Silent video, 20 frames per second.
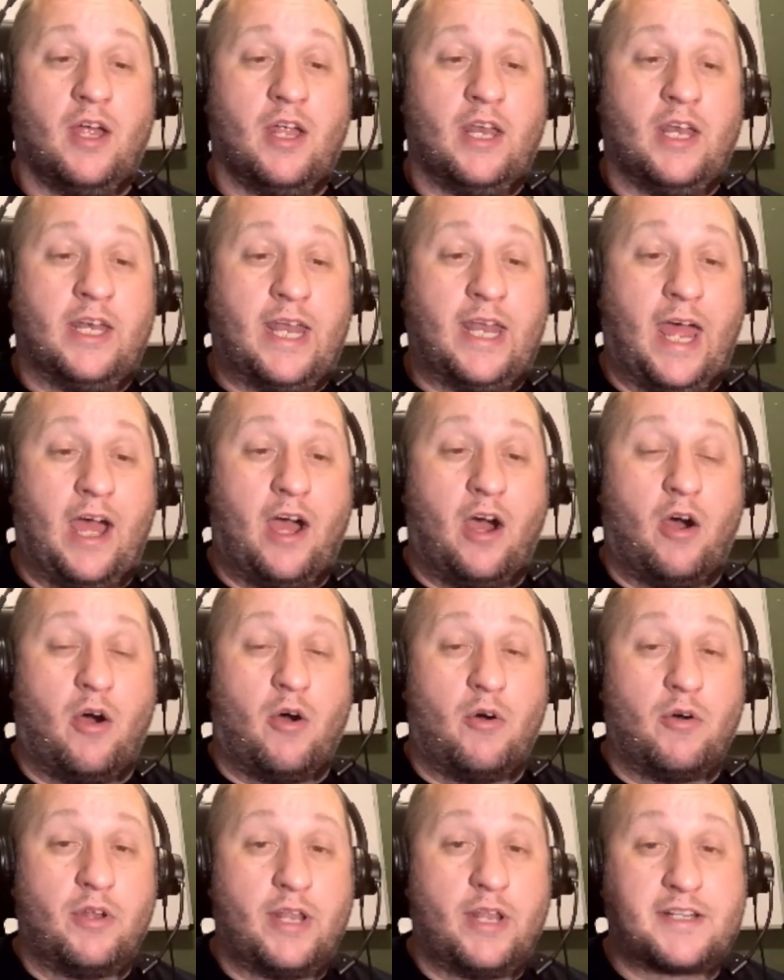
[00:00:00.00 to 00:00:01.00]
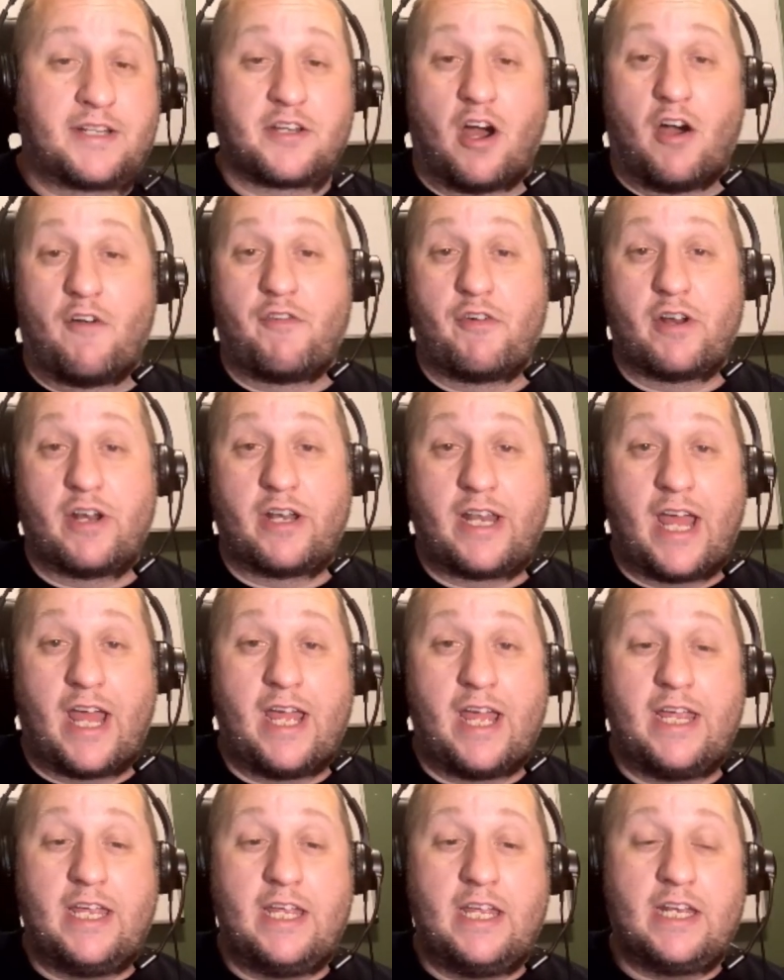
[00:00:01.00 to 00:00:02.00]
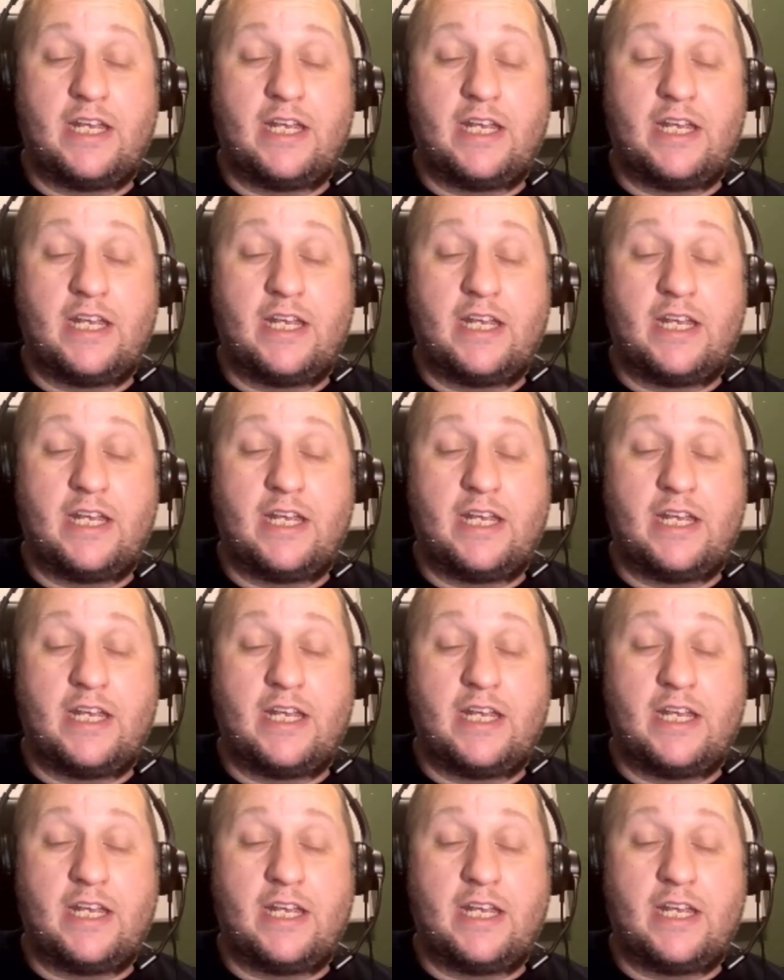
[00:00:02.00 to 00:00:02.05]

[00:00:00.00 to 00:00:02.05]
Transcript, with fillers: Now, that's all for today.